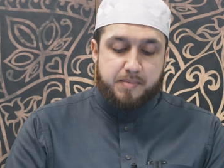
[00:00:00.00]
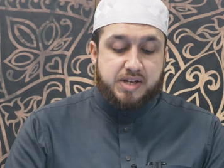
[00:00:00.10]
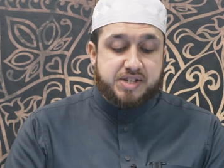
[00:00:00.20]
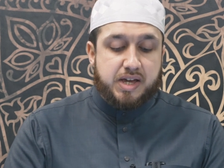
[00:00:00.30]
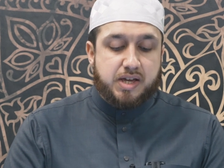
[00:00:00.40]

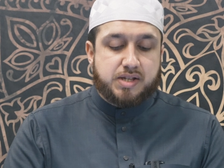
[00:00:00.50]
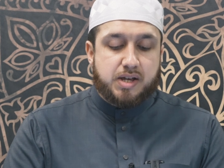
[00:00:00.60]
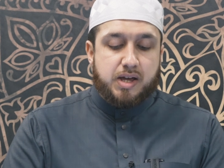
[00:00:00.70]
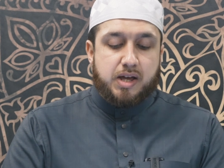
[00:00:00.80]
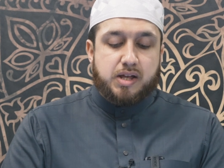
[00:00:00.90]
He says
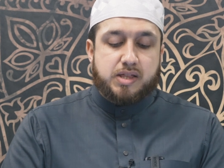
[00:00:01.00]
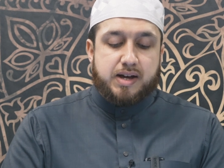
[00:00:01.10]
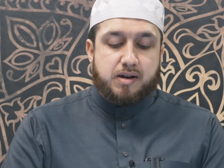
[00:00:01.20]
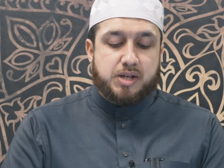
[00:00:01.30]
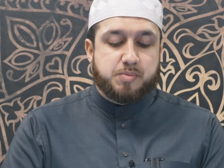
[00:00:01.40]

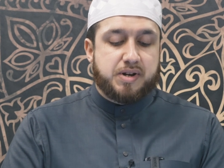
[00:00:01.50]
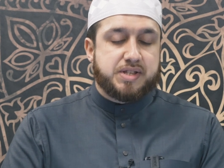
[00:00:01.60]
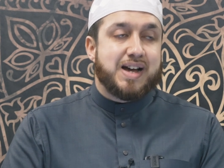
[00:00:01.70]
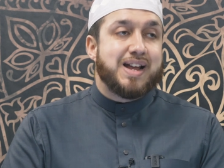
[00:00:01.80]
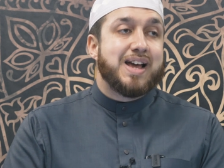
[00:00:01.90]
that Allah
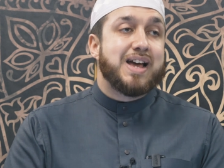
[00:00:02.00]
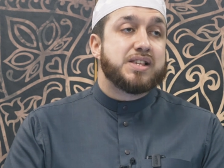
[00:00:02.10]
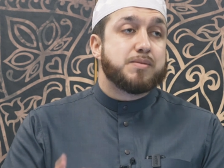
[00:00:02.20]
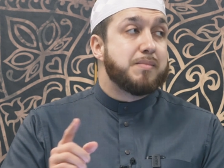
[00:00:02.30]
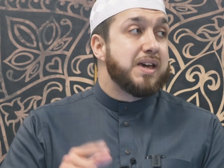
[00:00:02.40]
subhanahu wa ta'ala
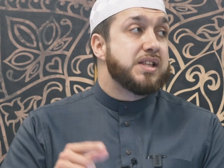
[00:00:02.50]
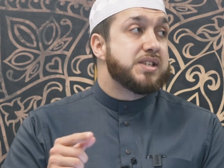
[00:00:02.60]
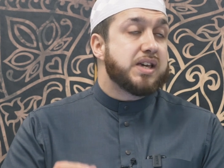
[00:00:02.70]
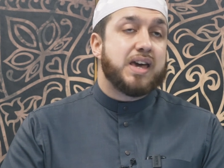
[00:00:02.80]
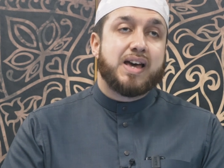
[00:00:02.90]
has made
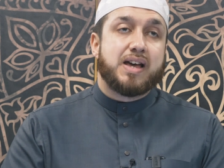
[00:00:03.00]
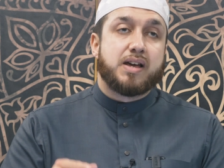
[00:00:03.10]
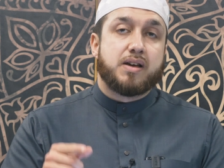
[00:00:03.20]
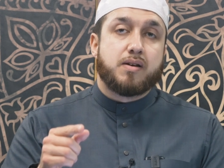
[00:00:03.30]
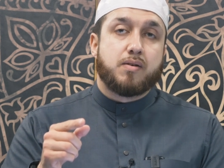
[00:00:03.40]

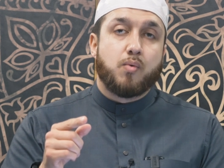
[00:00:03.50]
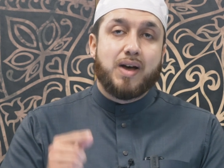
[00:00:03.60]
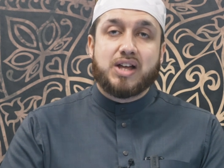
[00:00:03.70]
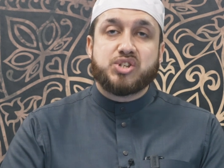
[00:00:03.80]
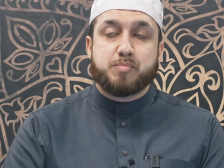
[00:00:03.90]
zakah
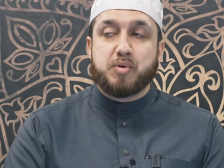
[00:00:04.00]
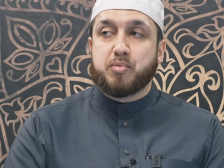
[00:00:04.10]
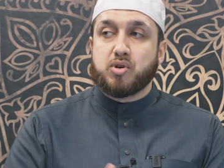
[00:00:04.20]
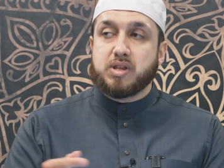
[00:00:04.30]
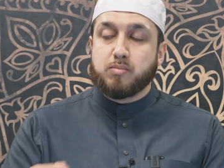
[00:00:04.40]
wajib
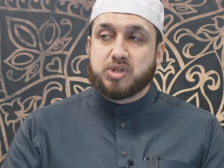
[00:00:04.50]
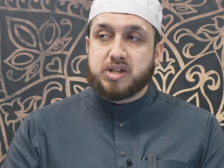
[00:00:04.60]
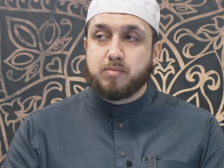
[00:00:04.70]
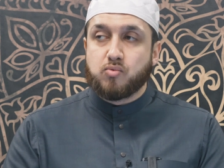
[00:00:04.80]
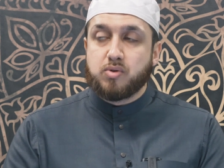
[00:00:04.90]
upon the
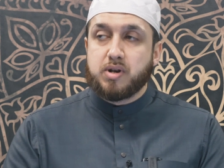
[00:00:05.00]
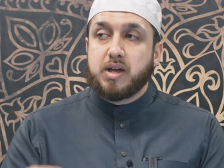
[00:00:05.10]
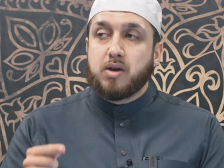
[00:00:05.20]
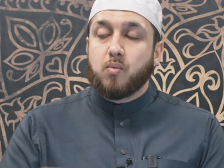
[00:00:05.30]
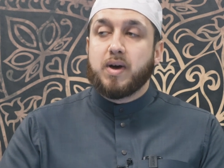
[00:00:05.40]
Muslimun.
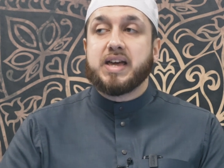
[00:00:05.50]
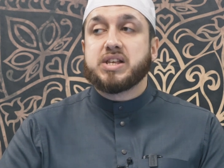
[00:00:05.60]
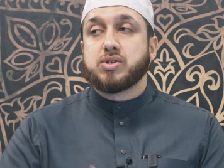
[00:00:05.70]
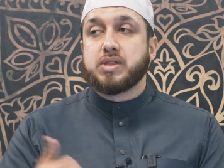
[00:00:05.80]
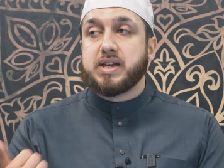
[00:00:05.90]
Why?
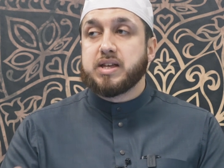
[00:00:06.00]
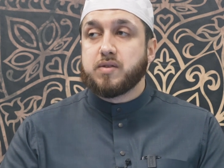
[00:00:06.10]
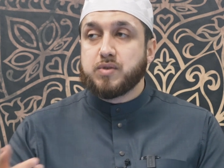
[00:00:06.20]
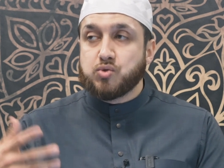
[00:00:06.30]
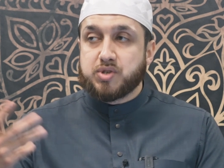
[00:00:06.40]
So that
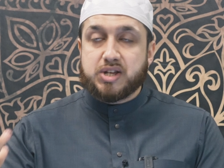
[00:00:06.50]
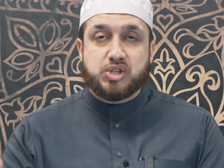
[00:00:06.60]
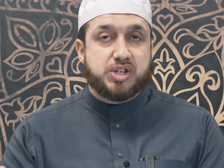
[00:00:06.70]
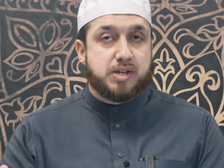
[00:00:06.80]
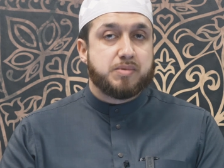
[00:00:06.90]
individuals
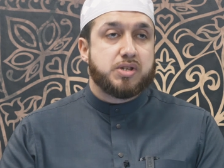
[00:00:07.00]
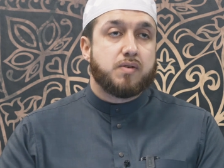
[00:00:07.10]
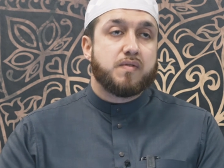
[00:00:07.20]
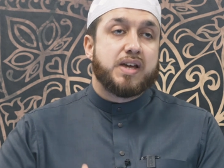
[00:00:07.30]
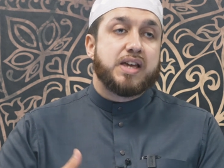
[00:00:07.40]
such as
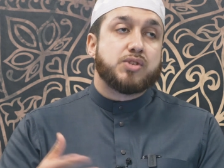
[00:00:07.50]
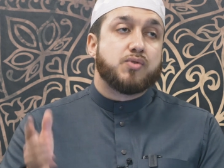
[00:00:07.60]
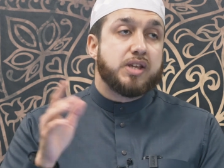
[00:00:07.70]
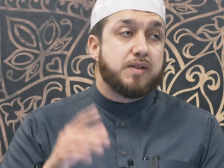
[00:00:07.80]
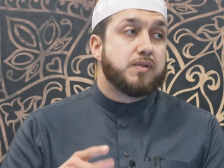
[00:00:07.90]
himself is
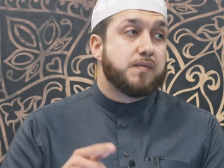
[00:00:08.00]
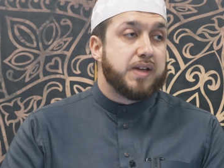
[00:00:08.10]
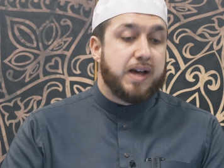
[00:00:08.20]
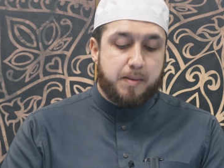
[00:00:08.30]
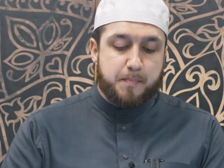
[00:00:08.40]
relieved of
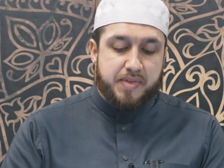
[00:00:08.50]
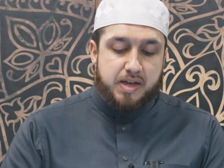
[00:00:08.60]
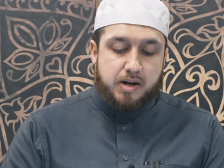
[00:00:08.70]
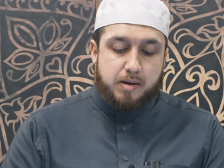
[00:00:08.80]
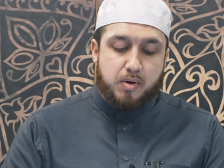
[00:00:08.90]
the ham.
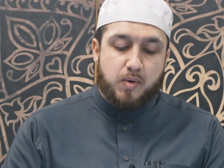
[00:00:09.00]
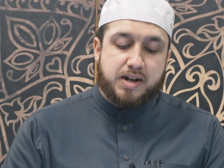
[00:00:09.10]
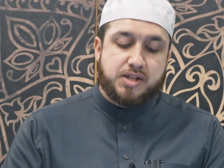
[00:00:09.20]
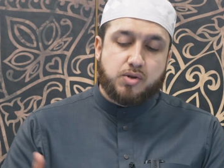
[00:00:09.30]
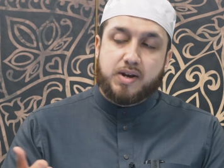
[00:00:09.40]
Number
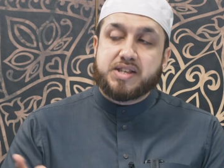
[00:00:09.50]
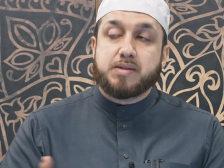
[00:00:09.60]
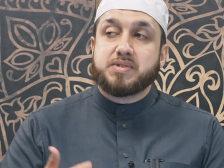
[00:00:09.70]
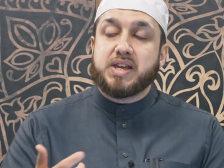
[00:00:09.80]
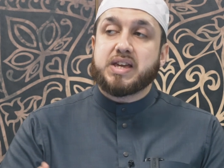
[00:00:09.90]
one, so let
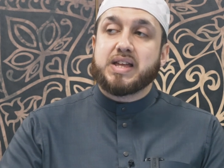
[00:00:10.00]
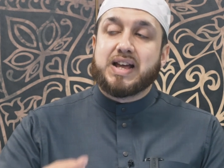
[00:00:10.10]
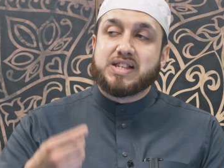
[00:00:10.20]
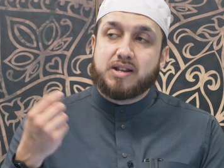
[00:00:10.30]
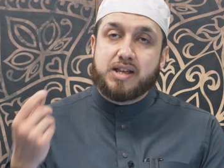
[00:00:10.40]
him take it
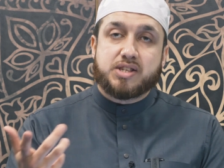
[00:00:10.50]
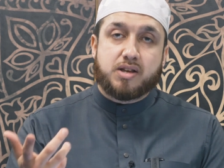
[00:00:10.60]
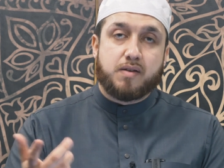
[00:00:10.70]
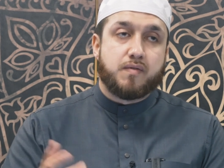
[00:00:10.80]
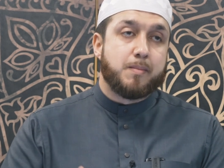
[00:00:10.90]
as
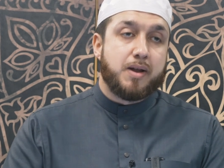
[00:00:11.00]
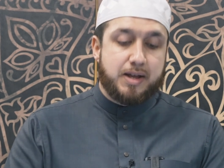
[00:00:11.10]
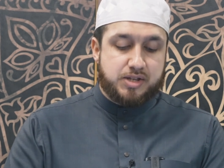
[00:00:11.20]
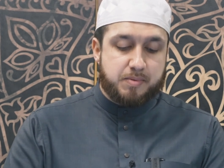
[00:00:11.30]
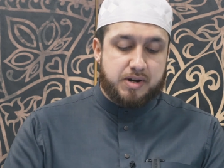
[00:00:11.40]
rizq from
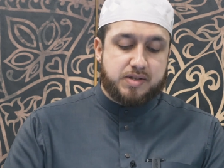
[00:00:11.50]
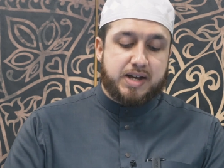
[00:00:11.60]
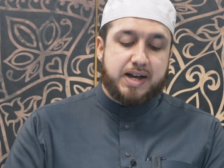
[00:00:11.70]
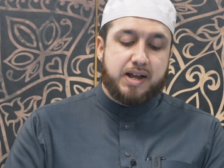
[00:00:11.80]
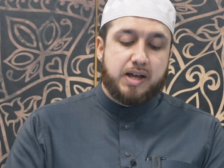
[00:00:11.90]
Allah subhanahu wa
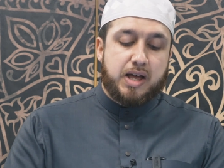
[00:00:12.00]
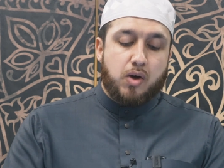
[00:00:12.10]
ta'ala.